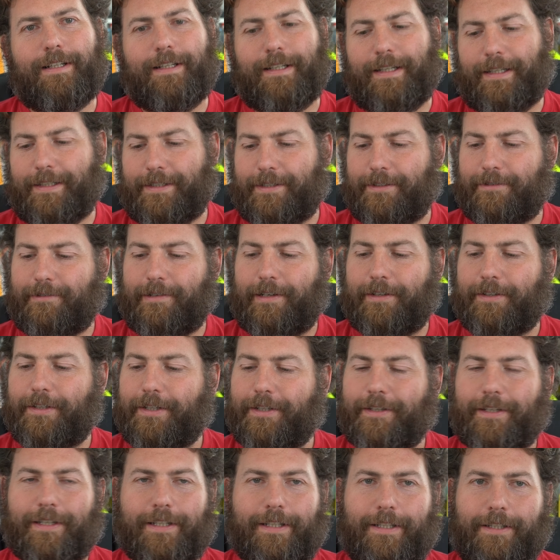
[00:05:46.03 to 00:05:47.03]
It's a drone that
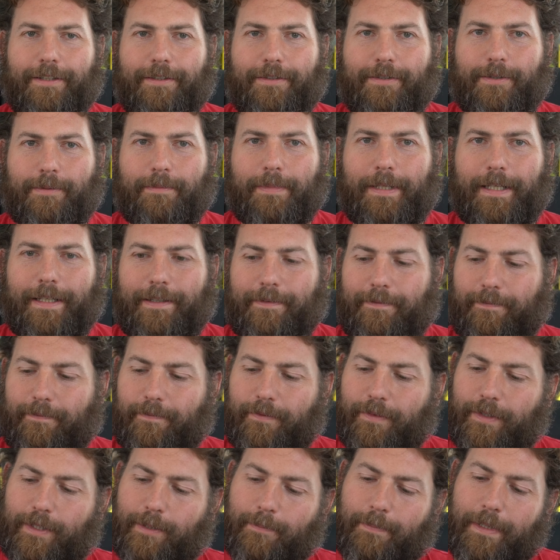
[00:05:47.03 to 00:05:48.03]
you're going to use a bit.
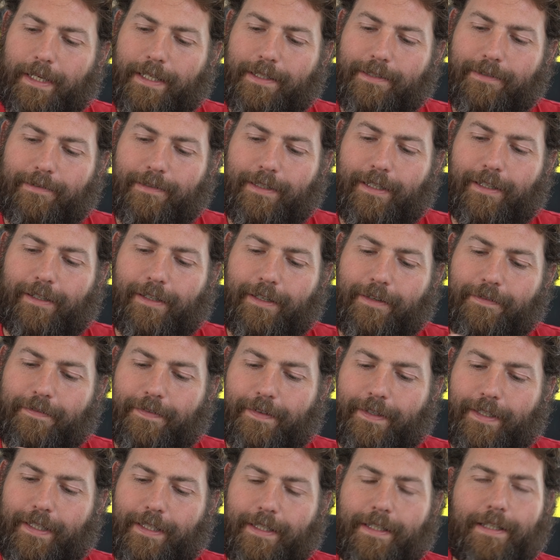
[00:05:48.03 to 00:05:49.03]
The battery life
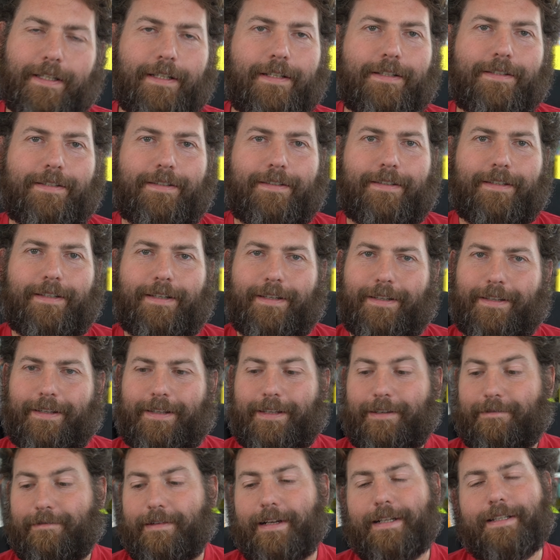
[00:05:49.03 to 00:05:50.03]
is
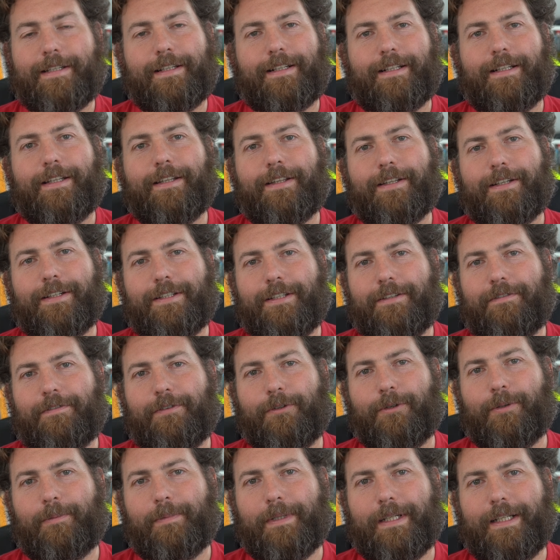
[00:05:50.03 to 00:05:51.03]
theoretically
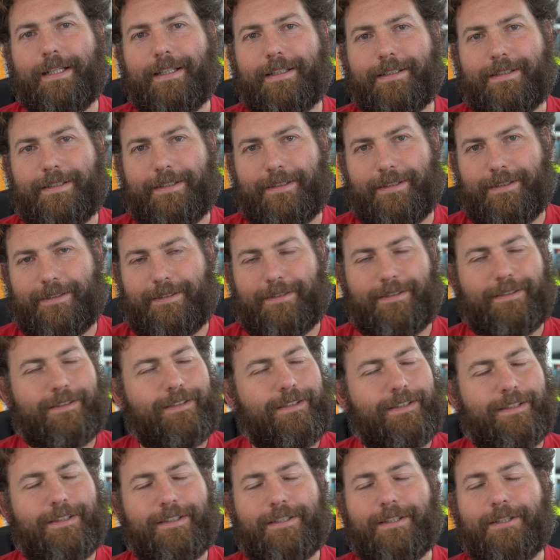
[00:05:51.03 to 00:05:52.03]
34 minutes
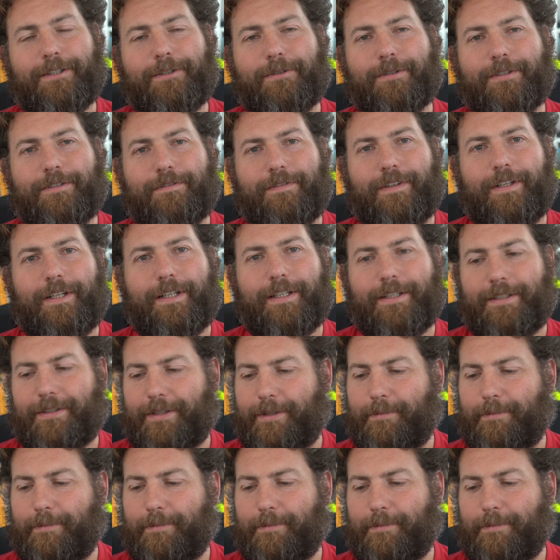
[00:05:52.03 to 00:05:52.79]
continuous flight.